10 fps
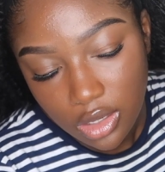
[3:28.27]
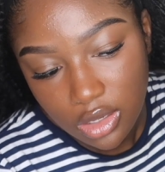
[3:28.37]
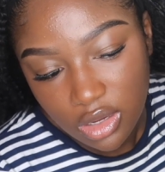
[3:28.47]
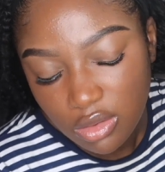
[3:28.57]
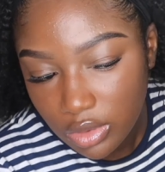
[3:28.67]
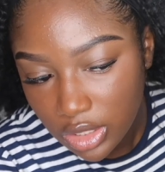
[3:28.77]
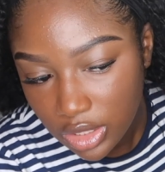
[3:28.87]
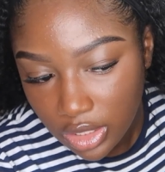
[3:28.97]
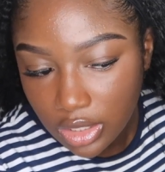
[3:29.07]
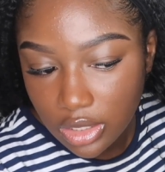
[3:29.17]
I don't really
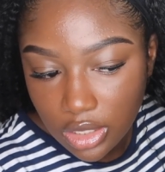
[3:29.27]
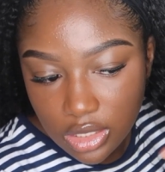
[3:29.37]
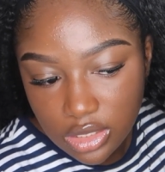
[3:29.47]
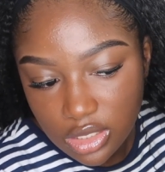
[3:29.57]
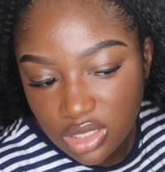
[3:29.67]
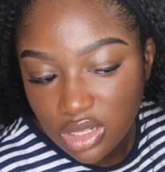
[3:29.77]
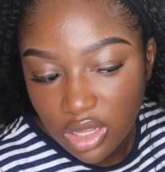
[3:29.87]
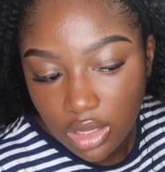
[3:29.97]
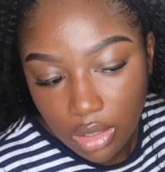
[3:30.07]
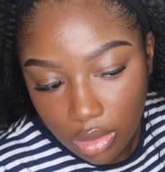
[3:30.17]
think it needs any like